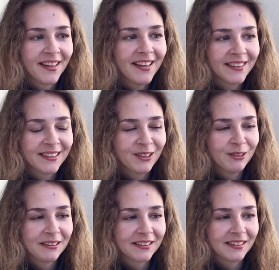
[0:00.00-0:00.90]
here
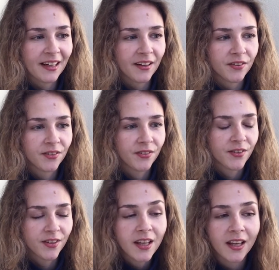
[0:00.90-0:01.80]
students, I
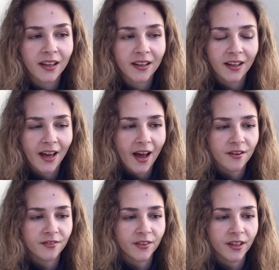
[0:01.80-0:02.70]
think they
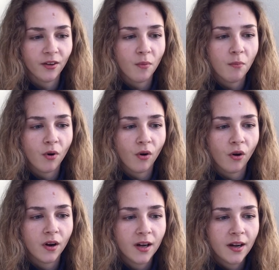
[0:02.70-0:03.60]
have a lot
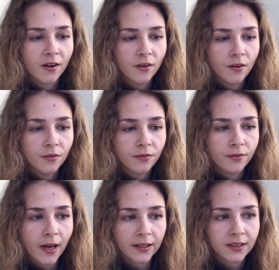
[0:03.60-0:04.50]
more
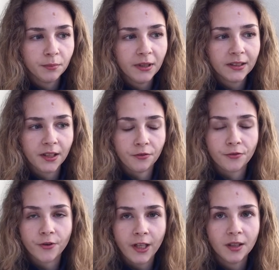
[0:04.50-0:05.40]
flexibility and
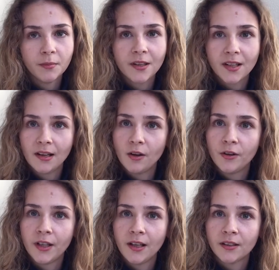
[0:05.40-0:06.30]
freedom in their
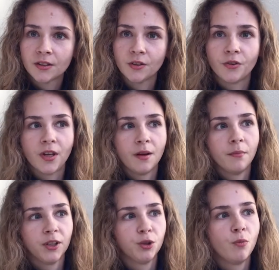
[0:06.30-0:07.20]
learning, so
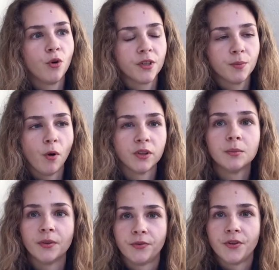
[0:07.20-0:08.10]
they're much more
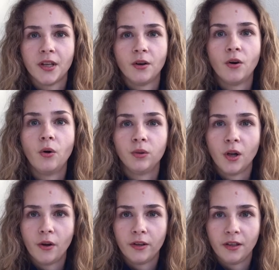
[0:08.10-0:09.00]
responsible for their
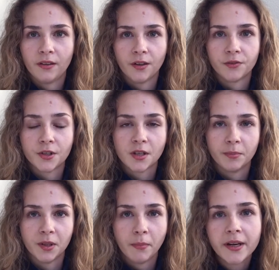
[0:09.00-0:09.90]
own learning than, for
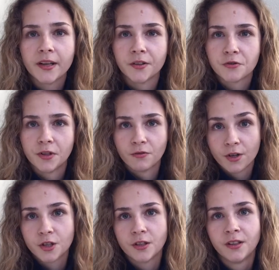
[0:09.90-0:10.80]
example, in my country, in
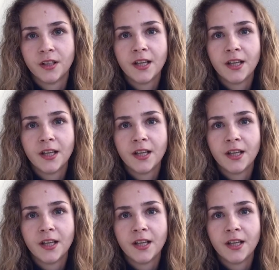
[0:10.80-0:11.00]
Russia.